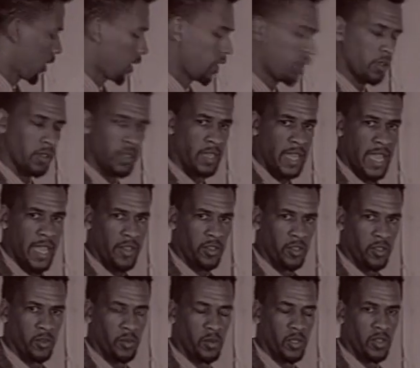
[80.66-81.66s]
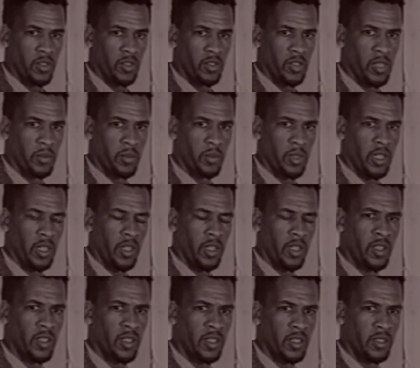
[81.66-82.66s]
uh, Natchez,
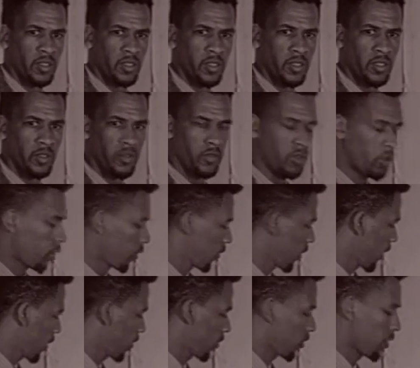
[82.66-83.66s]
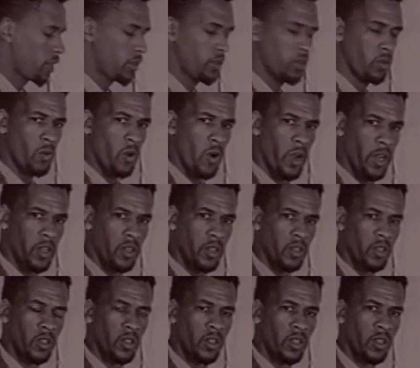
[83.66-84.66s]
Mississippi, since the voter registration
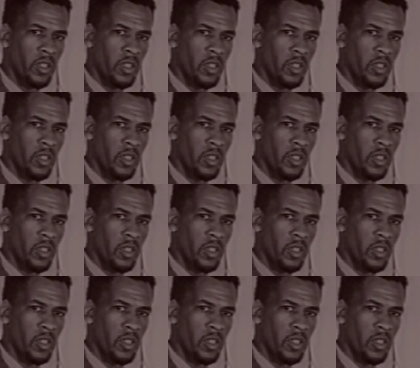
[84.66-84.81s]
worker,